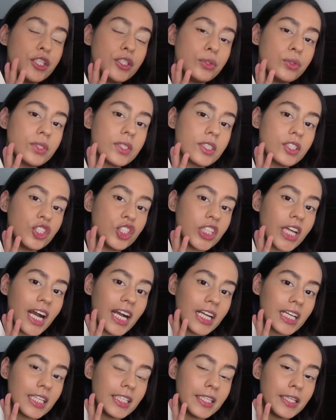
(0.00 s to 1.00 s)
the
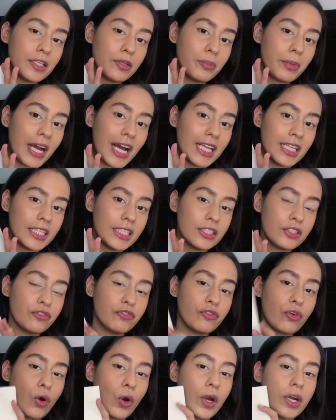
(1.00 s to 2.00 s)
Jaclyn Hill palette
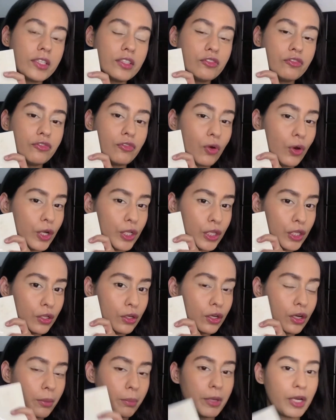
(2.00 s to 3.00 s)
for the fall
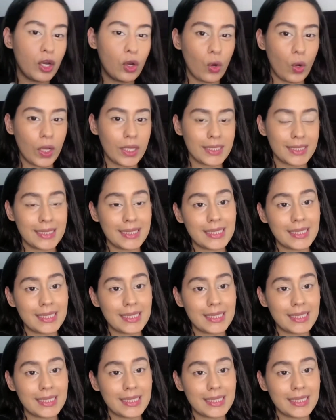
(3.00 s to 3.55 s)
look, because